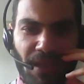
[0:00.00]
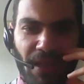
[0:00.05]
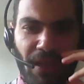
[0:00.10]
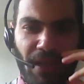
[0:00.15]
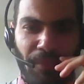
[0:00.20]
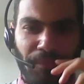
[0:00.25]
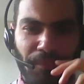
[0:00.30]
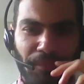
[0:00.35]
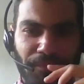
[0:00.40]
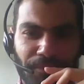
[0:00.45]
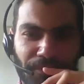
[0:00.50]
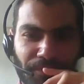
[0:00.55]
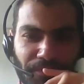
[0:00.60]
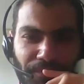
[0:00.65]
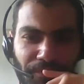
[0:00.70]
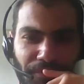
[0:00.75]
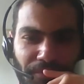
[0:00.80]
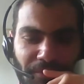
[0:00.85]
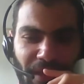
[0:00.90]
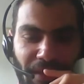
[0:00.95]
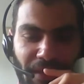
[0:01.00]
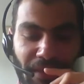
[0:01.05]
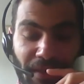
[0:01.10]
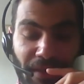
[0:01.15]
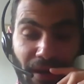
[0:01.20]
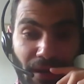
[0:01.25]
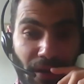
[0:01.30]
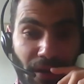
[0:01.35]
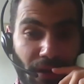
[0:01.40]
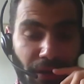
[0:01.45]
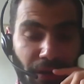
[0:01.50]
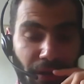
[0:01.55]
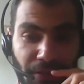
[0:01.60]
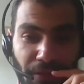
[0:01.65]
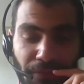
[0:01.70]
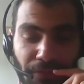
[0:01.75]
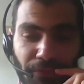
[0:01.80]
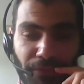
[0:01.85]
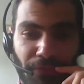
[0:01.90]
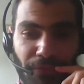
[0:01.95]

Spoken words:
And there are a lot of